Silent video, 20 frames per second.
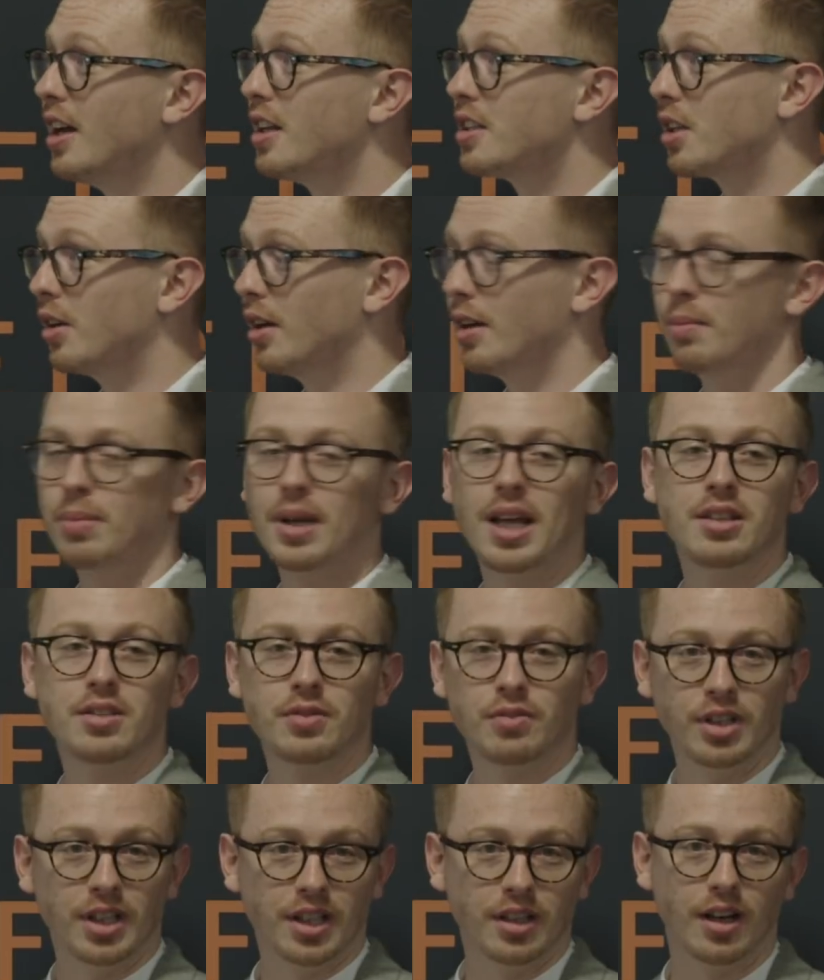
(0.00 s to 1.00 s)
So it
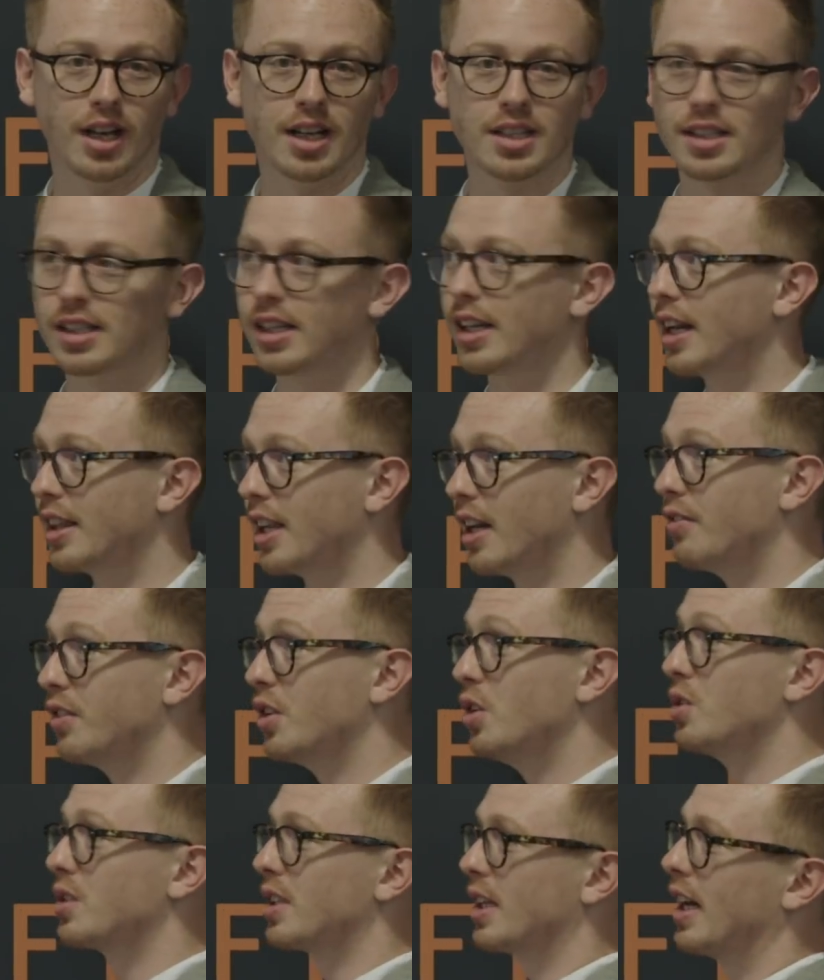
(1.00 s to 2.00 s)
blends really nicely, and they've
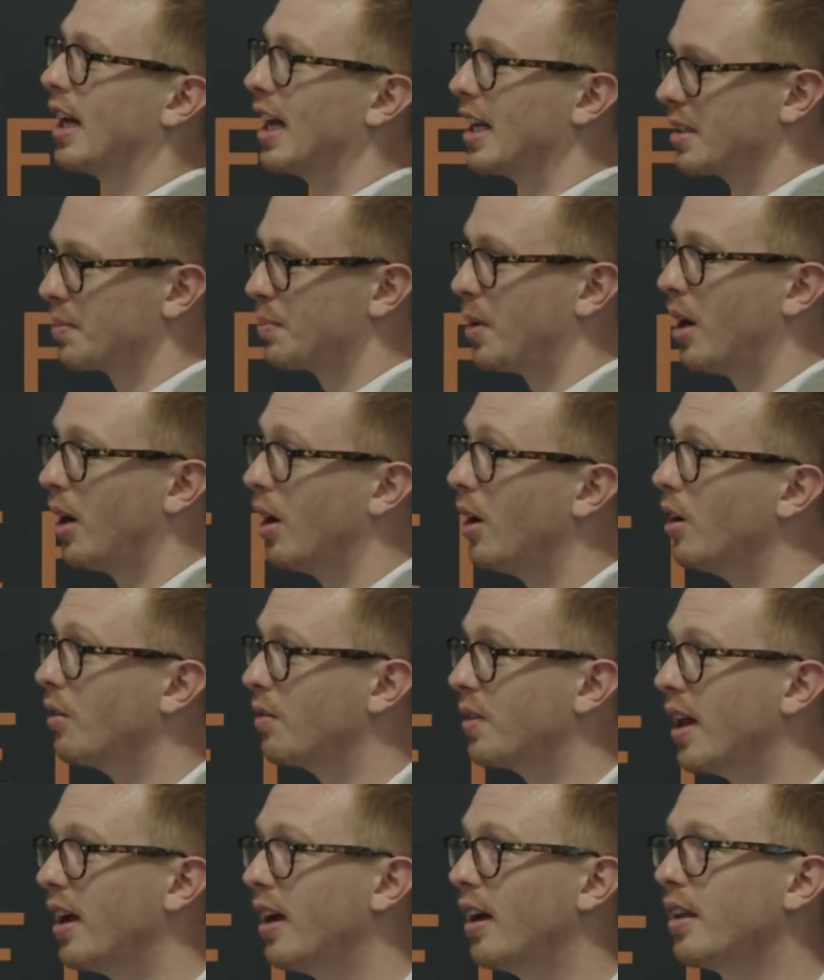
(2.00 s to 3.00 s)
used it as part
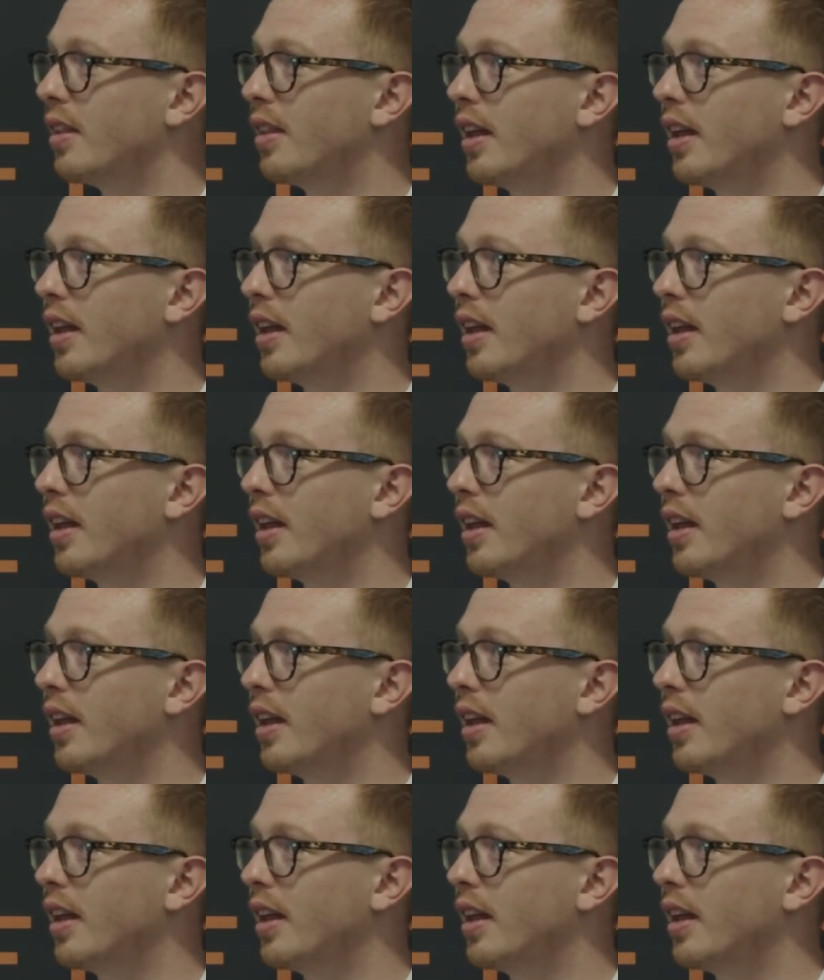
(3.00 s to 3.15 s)
of their,